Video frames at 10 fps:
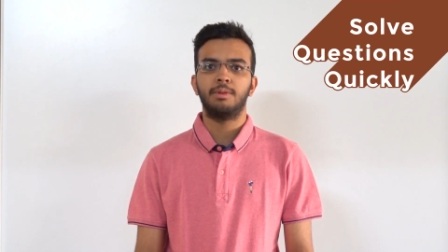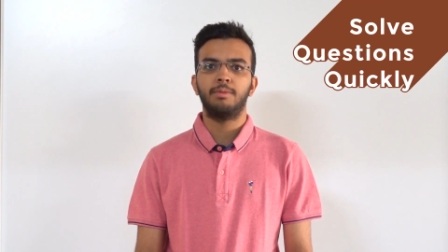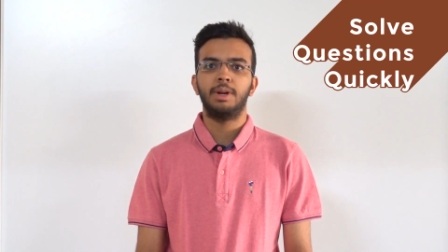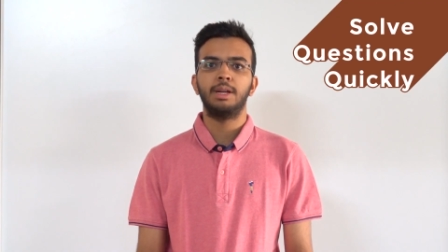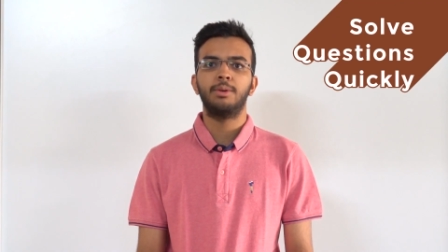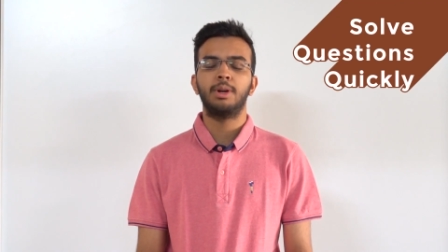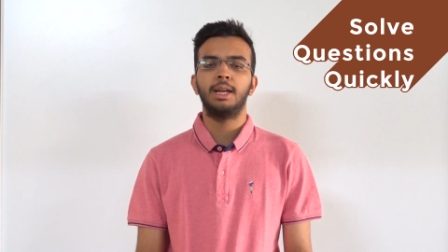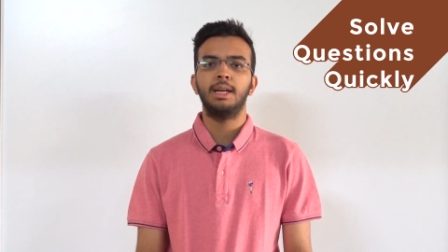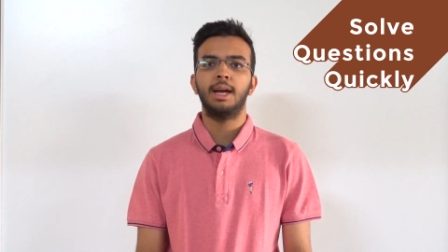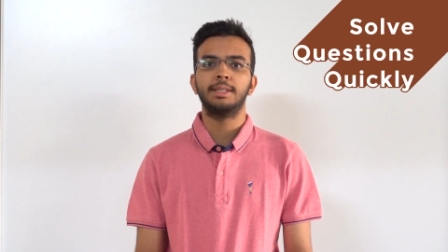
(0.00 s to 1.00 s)
very
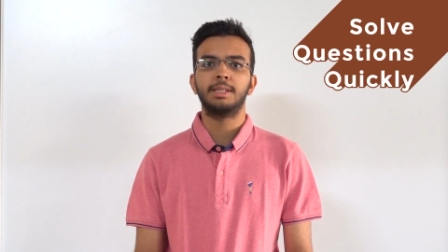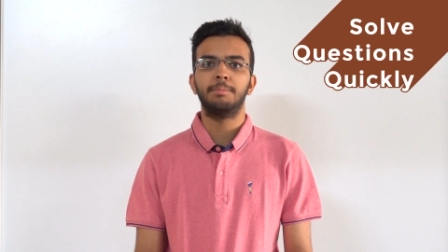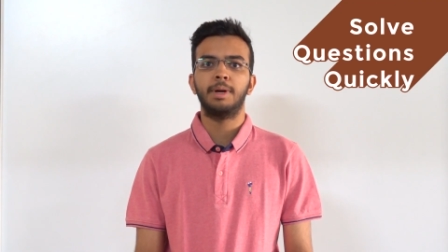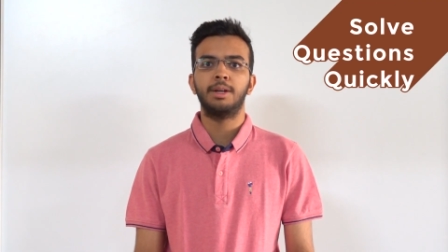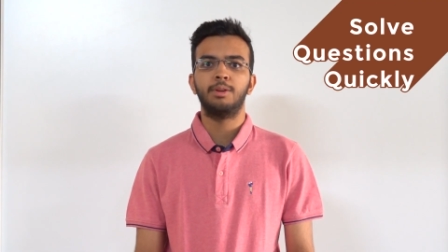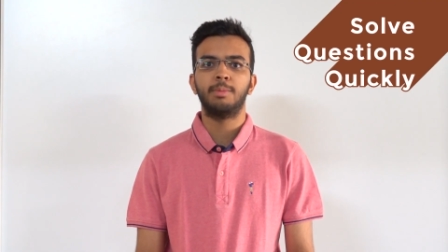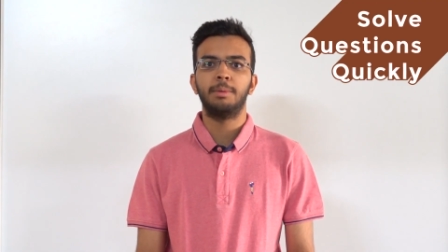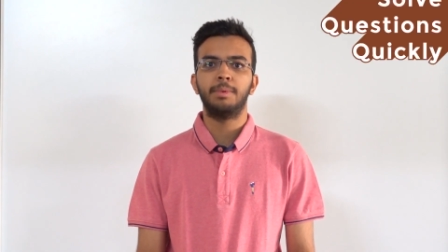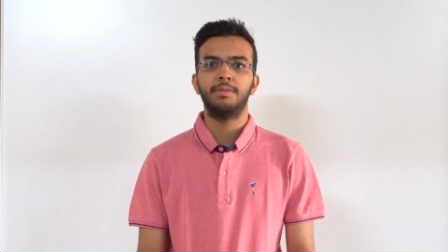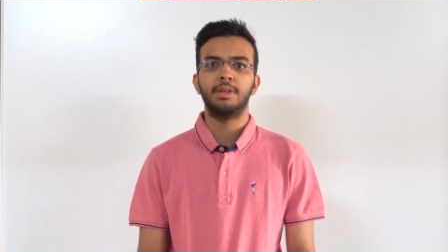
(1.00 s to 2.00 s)
quickly as compared to my
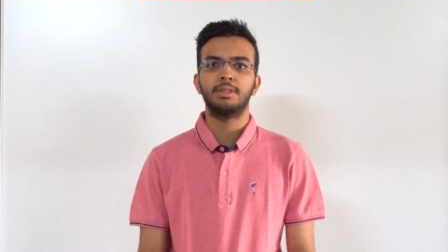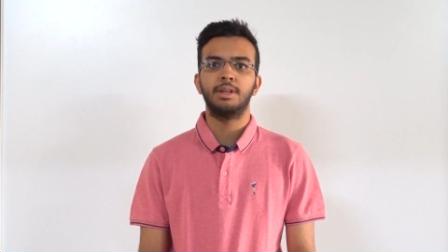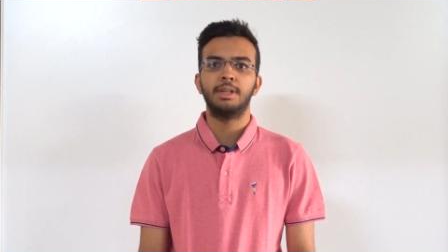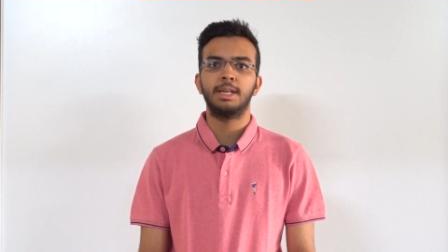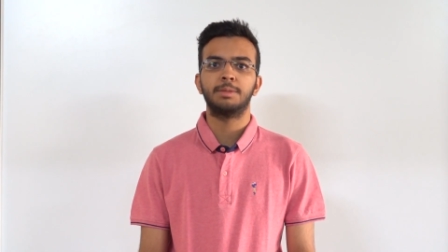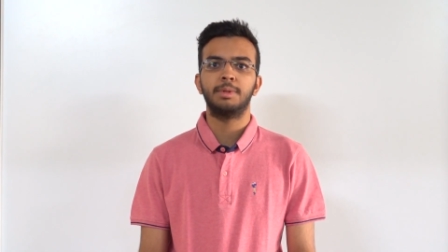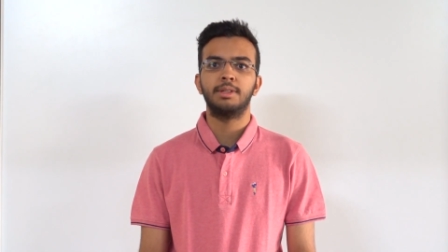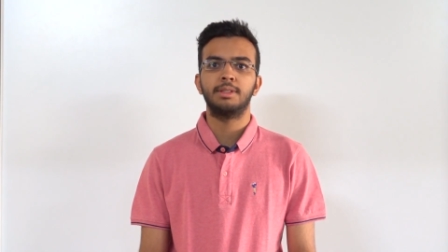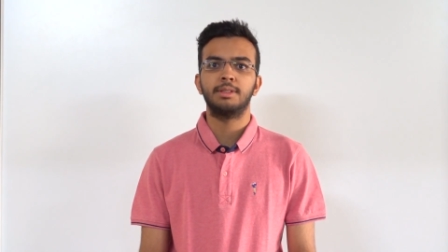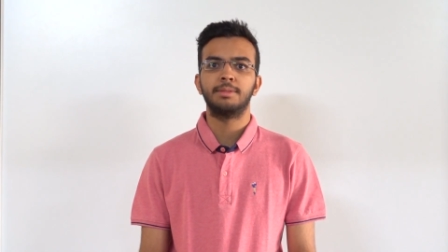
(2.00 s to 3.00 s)
previous learning experience.